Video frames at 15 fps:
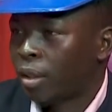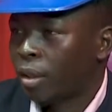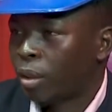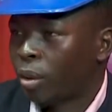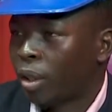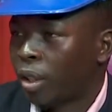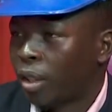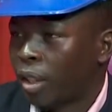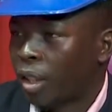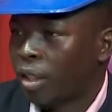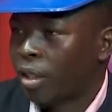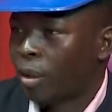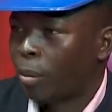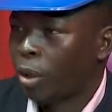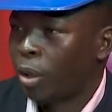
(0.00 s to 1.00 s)
Okay.
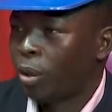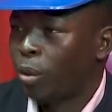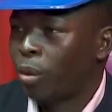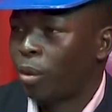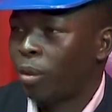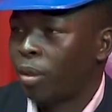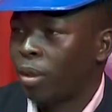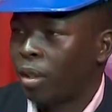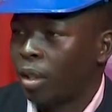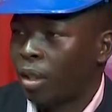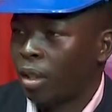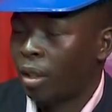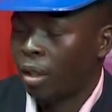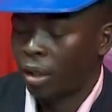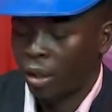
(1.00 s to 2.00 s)
Can someone do
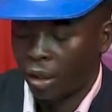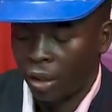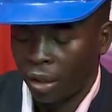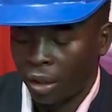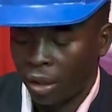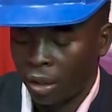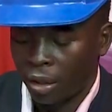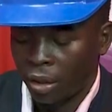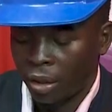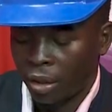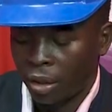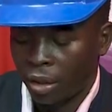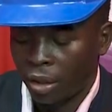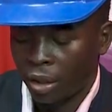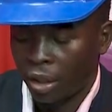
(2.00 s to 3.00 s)
a
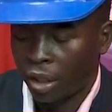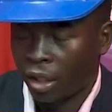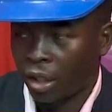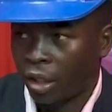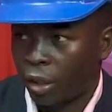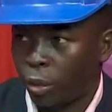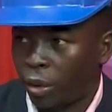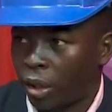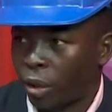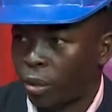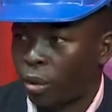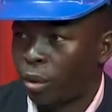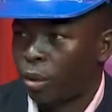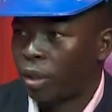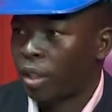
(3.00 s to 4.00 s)
degree
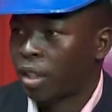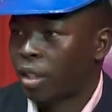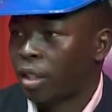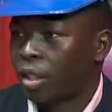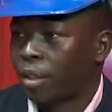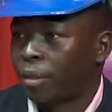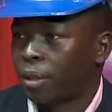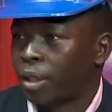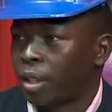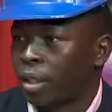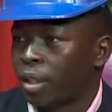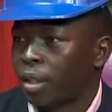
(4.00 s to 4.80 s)
without doing a certificate?